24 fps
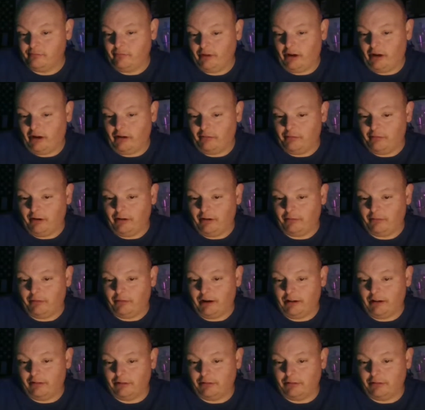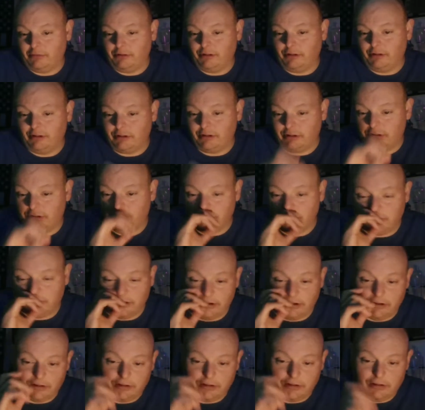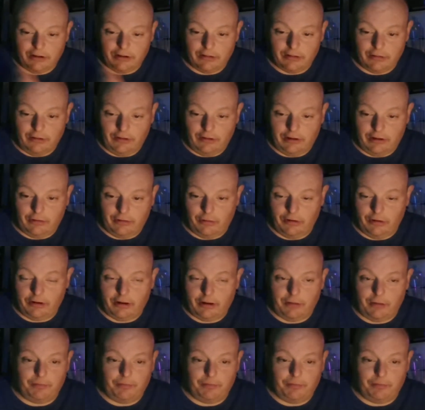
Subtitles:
Oh, Mary Michael's a musician too. Jesus, you guys are all like working.